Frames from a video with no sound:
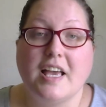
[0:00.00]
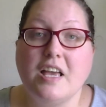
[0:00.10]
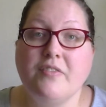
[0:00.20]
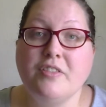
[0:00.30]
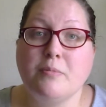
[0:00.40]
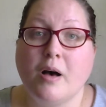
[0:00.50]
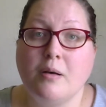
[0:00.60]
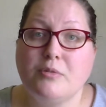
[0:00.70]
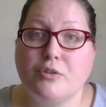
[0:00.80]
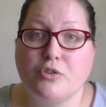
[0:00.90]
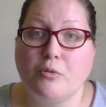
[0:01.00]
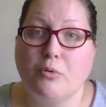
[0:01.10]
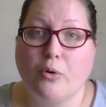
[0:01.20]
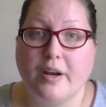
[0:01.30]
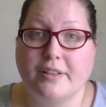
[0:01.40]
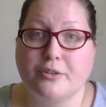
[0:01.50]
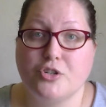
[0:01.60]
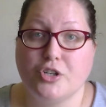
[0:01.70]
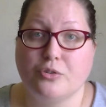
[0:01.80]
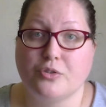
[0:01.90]
Even the moms who don't parade their
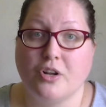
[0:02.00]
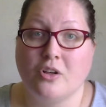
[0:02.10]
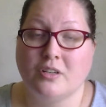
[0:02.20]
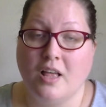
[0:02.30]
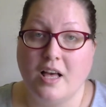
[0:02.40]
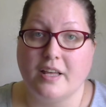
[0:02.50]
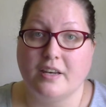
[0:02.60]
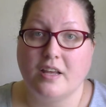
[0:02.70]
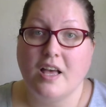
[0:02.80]
children online.